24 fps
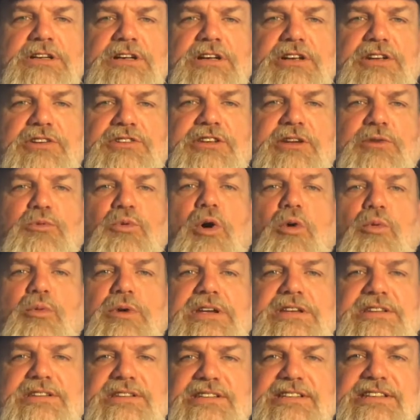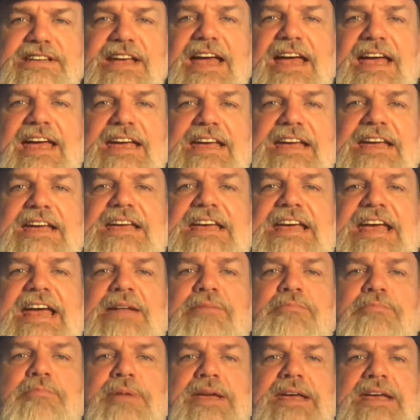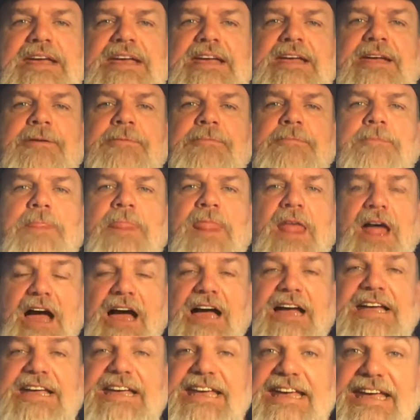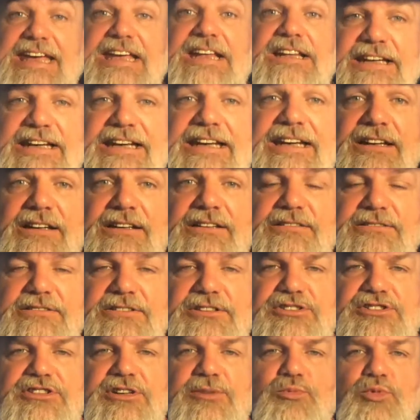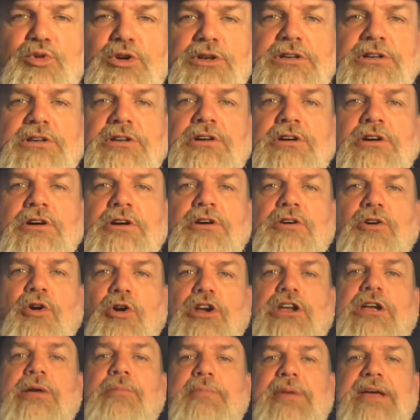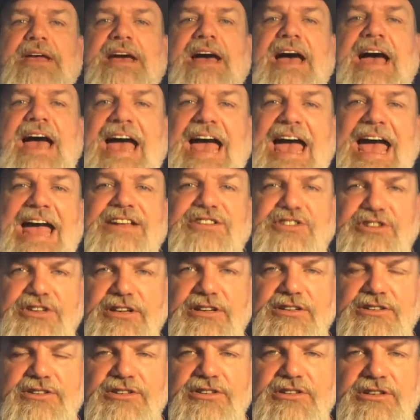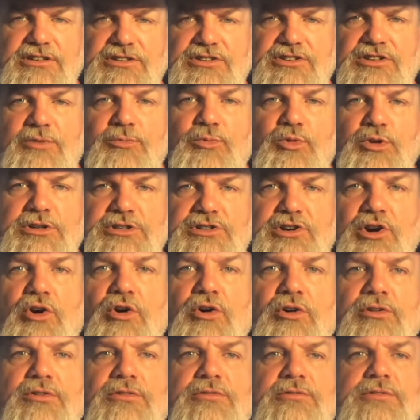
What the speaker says: You see, what we say can be a healing to someone or can be a hatchet to someone's heart.